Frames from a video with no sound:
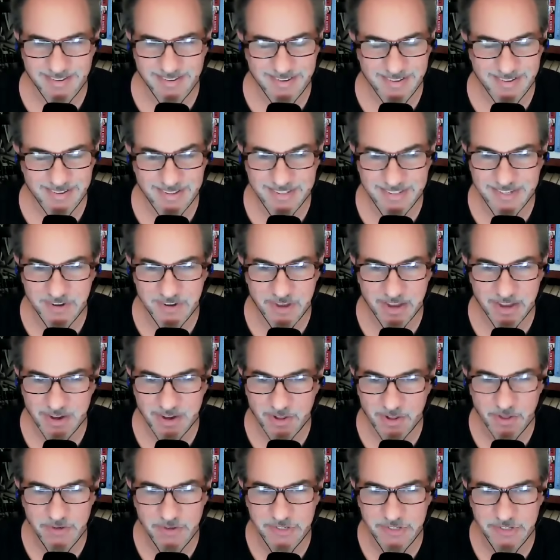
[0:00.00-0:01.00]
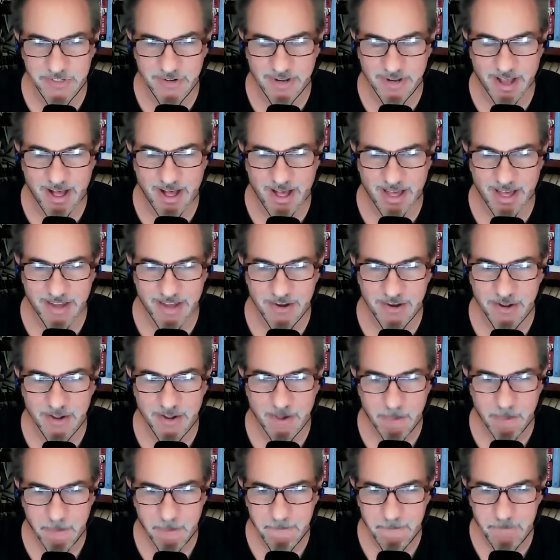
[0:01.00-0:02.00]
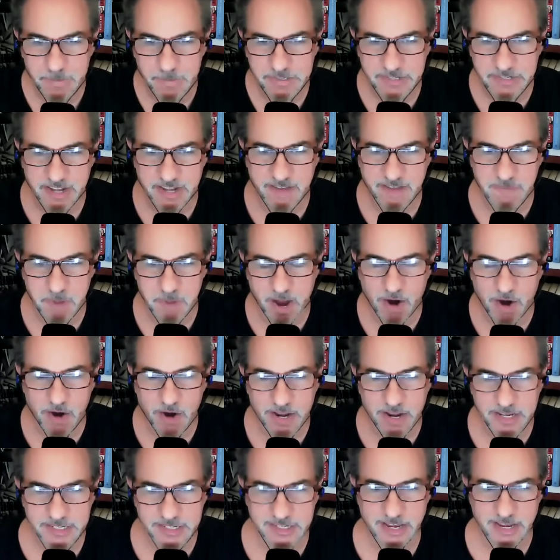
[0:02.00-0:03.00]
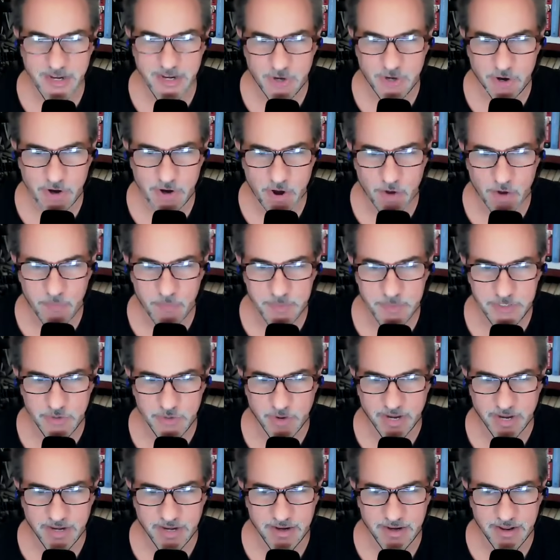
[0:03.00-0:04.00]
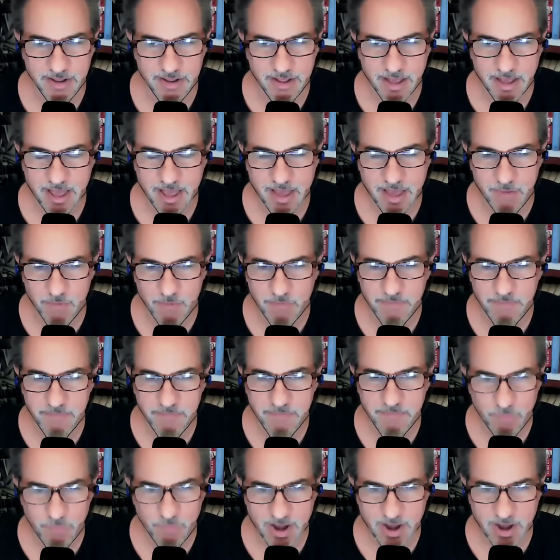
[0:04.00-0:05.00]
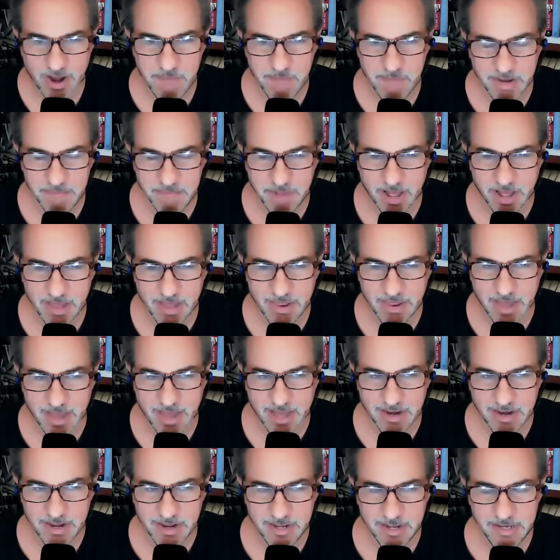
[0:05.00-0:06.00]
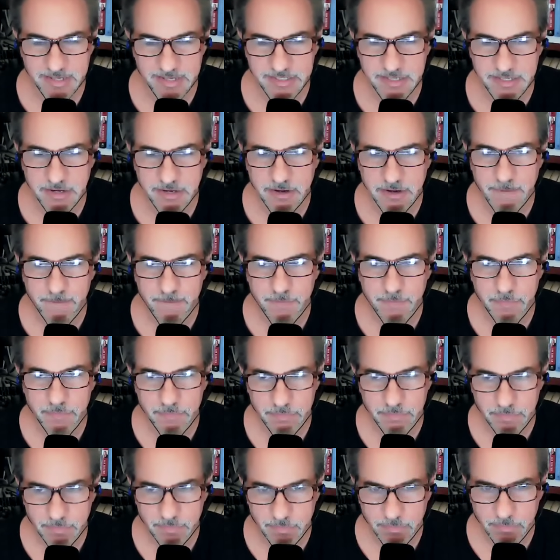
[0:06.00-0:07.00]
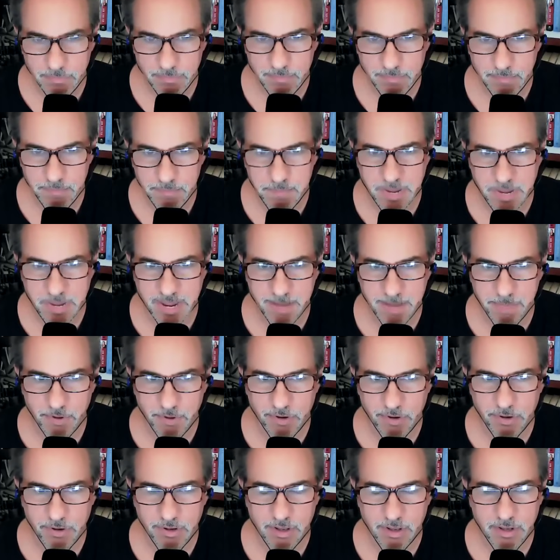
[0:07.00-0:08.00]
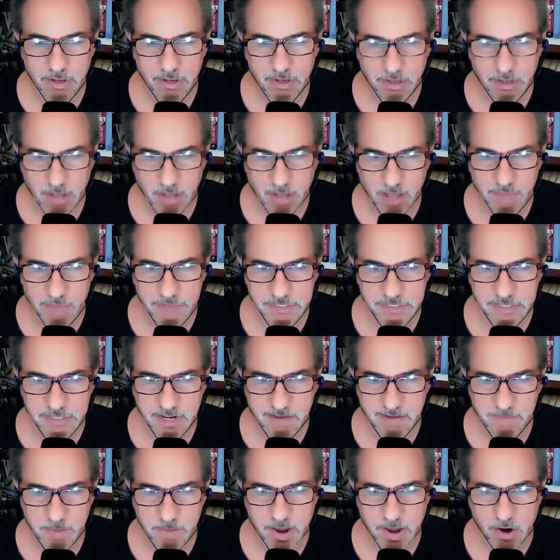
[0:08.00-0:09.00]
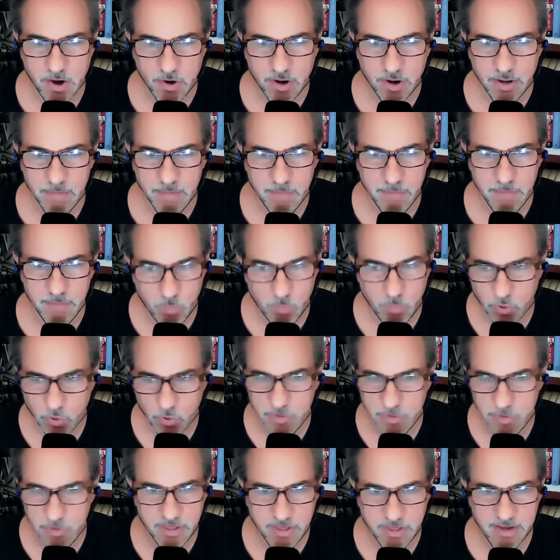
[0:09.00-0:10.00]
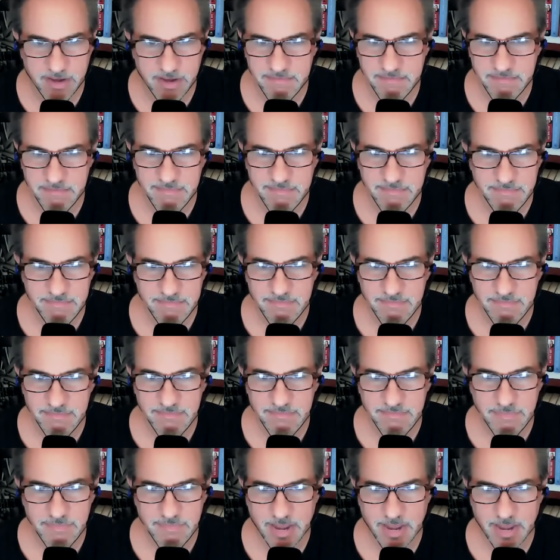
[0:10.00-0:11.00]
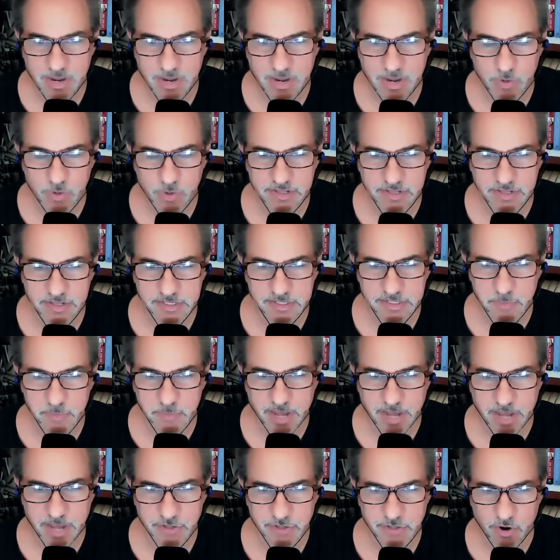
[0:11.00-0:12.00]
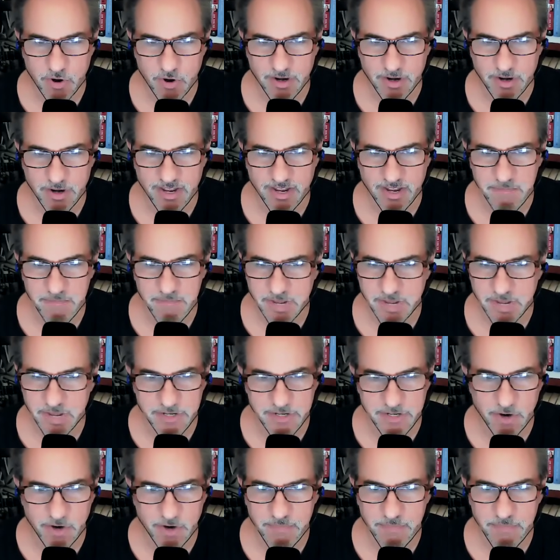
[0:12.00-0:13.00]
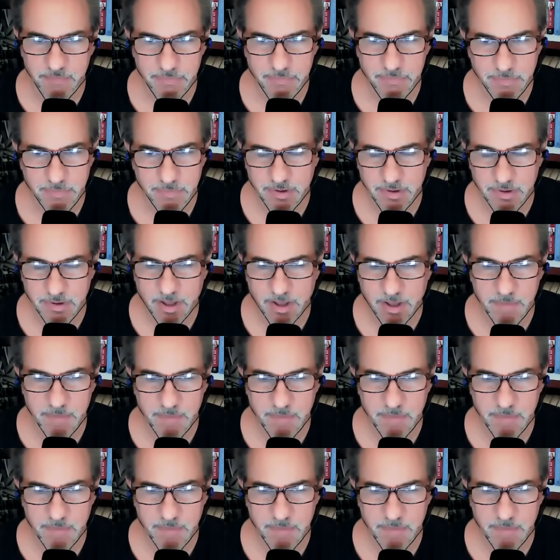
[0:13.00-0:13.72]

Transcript: as you get closer to God, Steve Perry is like your go-between. And what I mean by that is people love Steve Perry more than anyone in this band currently. They do. I